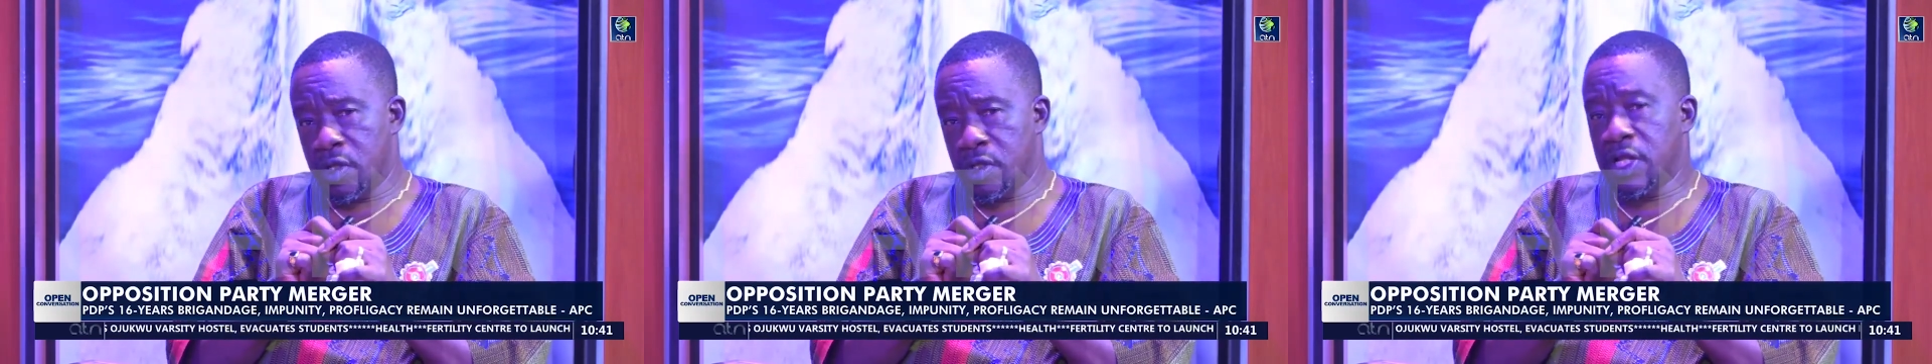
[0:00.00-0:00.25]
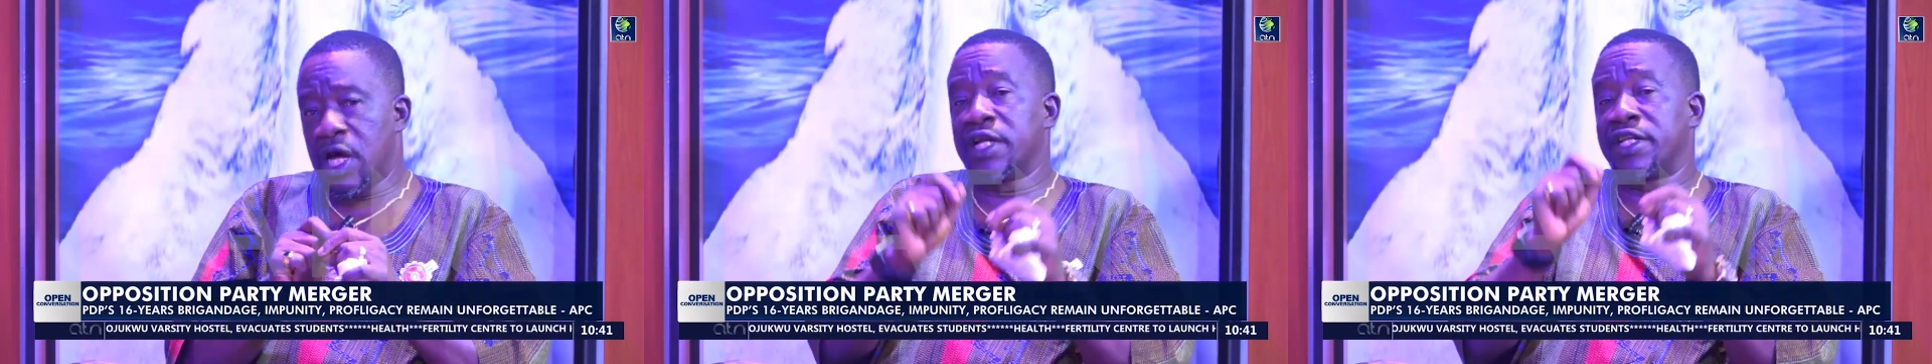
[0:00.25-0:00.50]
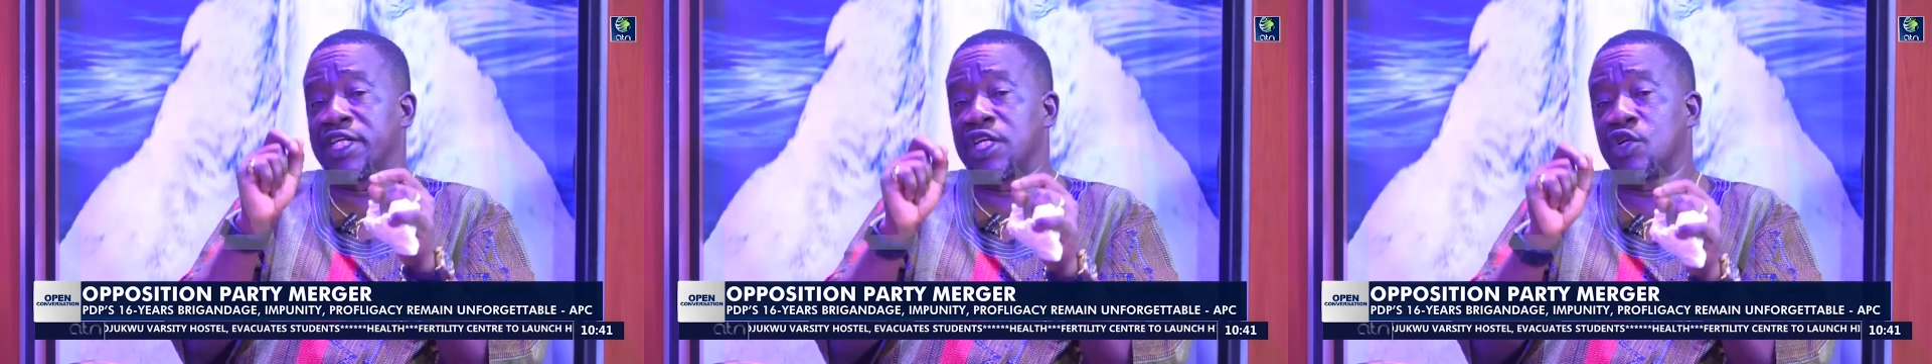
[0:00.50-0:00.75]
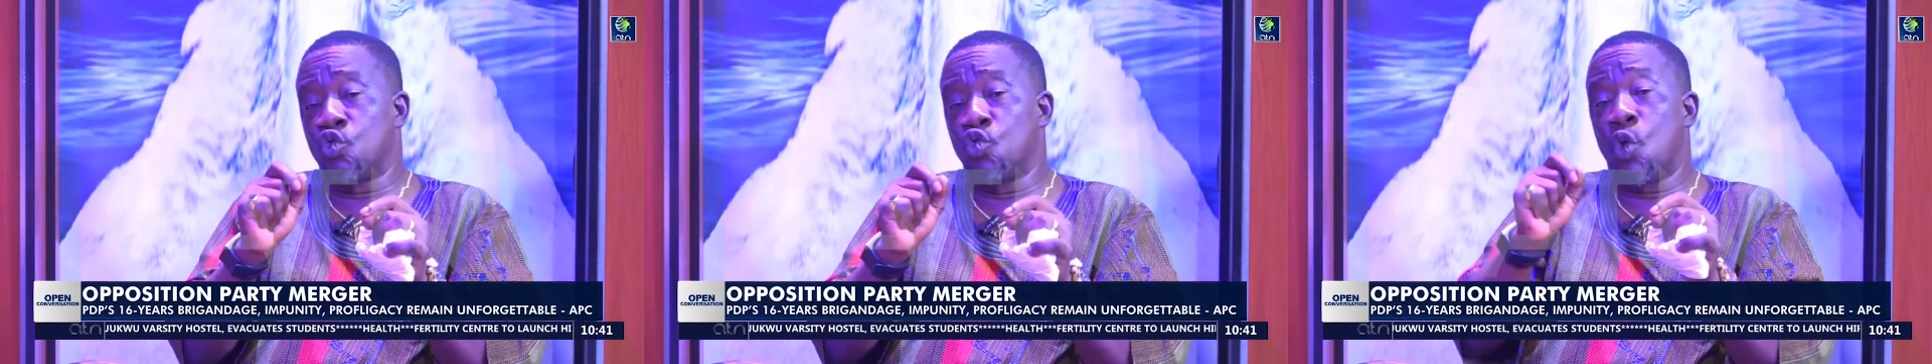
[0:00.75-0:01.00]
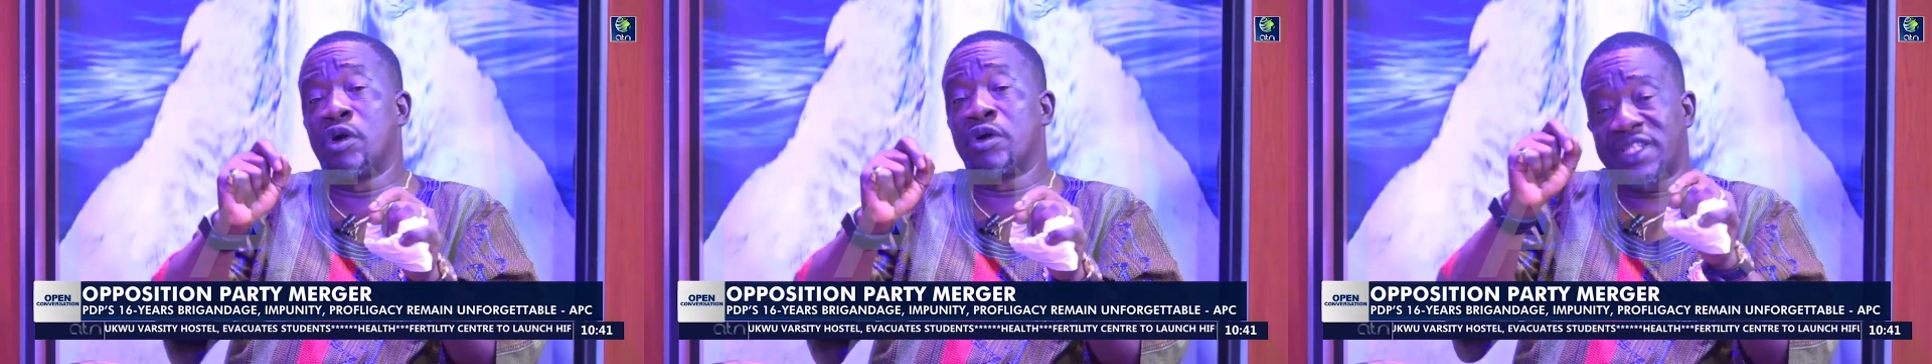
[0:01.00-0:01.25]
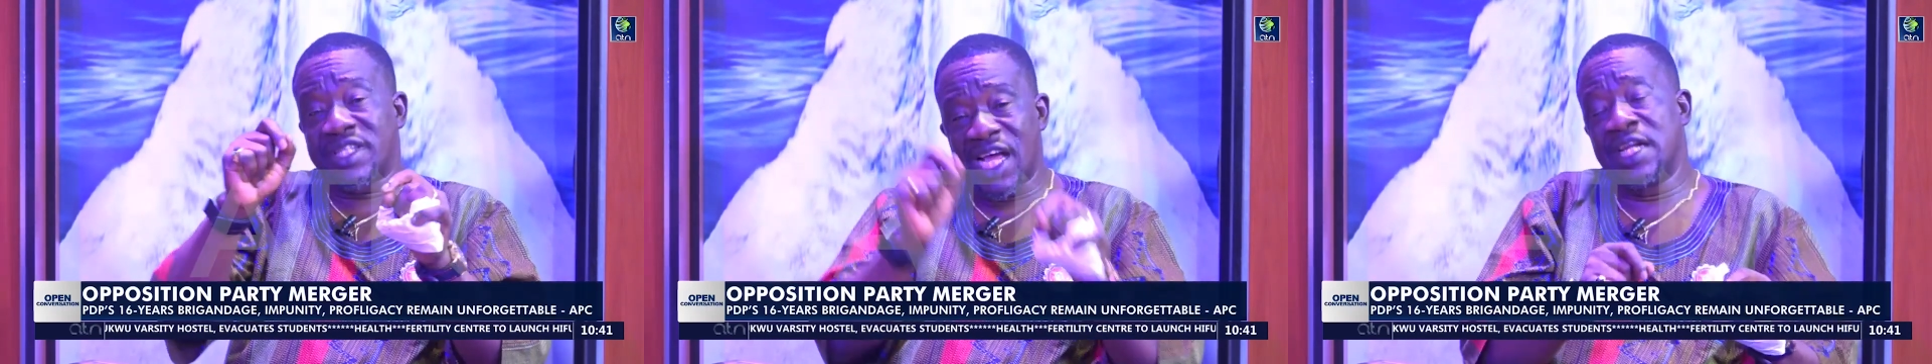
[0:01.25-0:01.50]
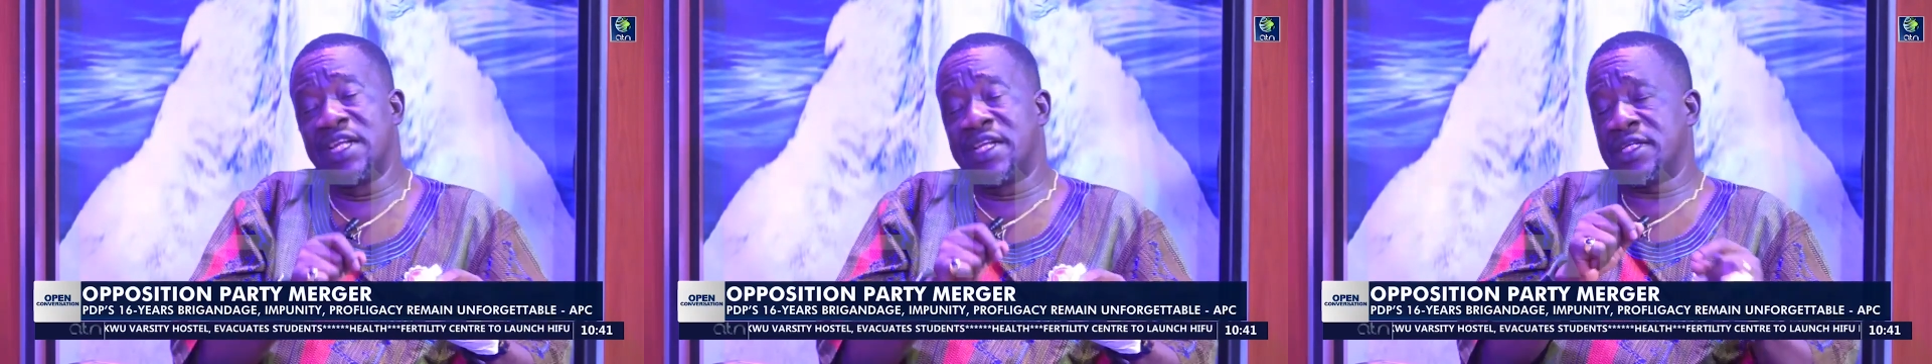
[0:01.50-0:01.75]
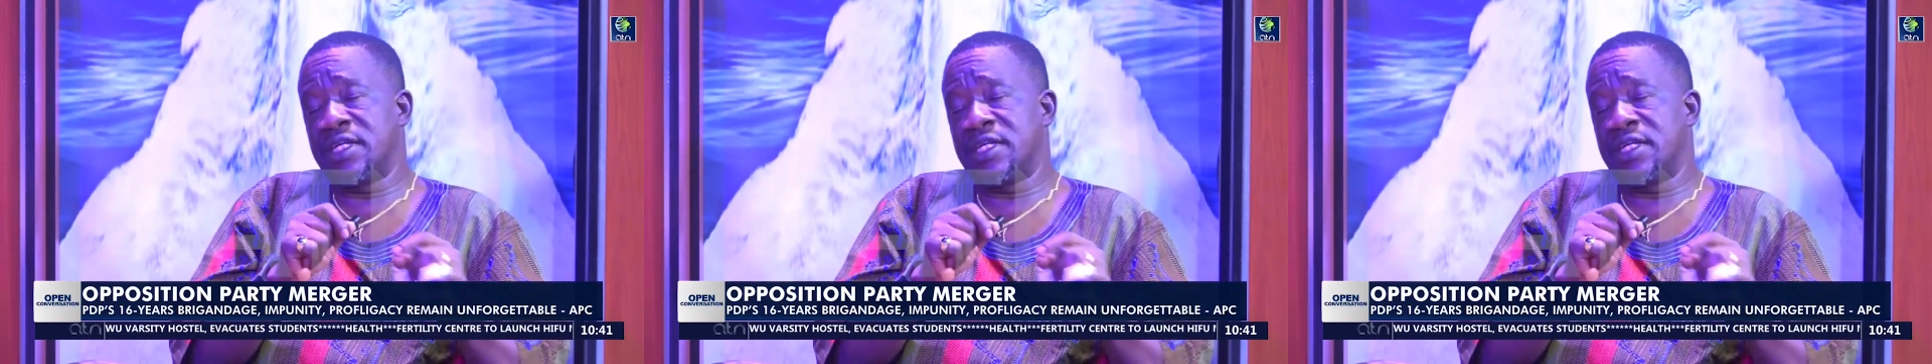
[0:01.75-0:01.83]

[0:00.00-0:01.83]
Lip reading: that Atiku wanted